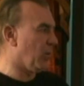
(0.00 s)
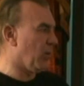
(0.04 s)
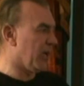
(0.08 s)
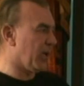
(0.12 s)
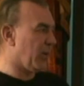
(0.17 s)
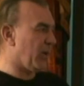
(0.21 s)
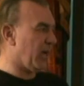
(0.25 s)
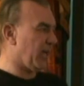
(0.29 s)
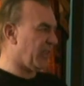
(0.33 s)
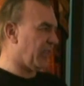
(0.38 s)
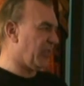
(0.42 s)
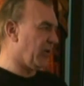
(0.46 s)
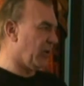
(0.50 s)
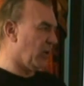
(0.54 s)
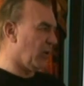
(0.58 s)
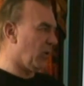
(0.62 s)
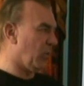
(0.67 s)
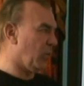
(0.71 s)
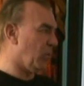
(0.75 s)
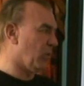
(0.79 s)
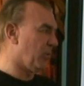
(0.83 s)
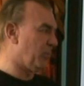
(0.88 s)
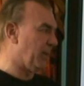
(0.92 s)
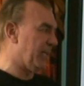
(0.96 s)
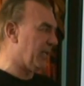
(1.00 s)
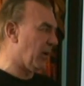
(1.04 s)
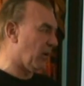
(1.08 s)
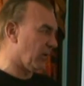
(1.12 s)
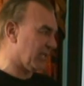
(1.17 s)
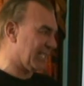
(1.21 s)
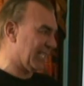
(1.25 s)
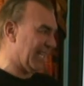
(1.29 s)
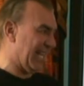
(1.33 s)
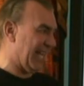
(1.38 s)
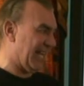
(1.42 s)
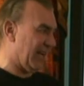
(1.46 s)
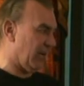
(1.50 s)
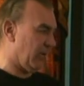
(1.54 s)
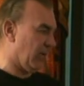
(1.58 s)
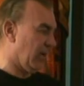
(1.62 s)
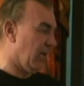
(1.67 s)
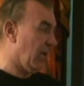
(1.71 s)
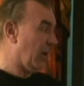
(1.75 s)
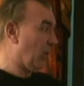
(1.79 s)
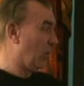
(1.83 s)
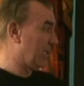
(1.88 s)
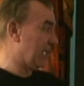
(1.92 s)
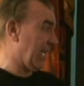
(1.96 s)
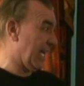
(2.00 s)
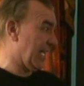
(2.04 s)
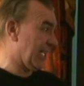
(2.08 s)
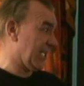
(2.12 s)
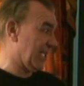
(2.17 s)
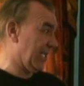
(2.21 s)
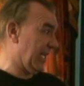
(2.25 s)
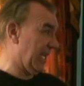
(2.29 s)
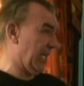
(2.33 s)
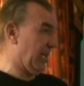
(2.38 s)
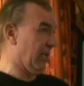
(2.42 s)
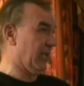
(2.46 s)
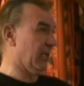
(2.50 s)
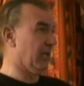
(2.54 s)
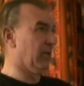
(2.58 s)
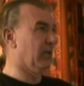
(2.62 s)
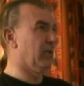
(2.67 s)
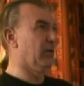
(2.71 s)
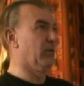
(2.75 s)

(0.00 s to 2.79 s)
The one who I thought would be knocked out was actually,